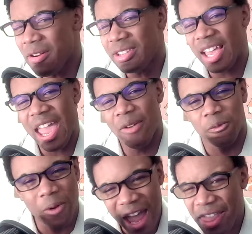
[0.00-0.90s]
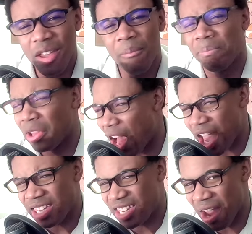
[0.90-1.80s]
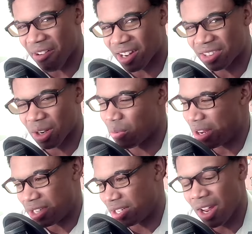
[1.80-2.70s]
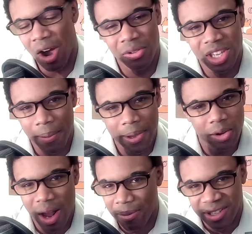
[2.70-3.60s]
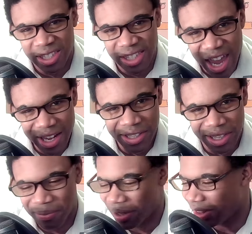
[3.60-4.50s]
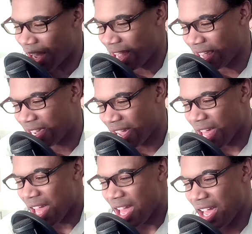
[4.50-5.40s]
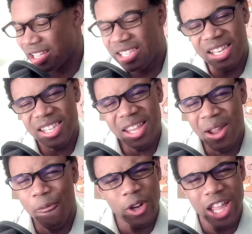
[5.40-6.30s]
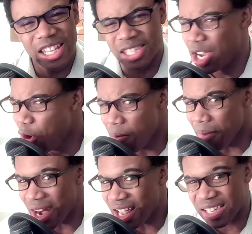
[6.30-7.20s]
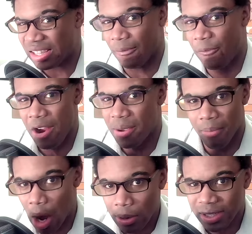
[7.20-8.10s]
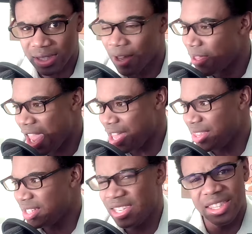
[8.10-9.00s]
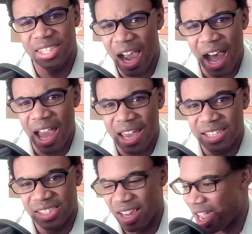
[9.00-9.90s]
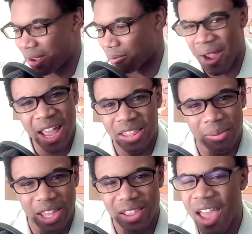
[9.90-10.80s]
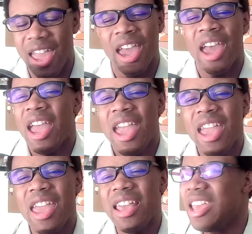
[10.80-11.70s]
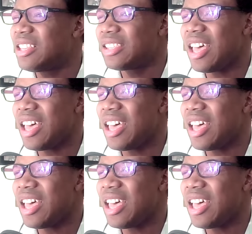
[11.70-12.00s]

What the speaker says: is a random blind character, which, you know, W representation, but like, she's in there for like 2 minutes at the very most, and then she dies like randomly. Like, it's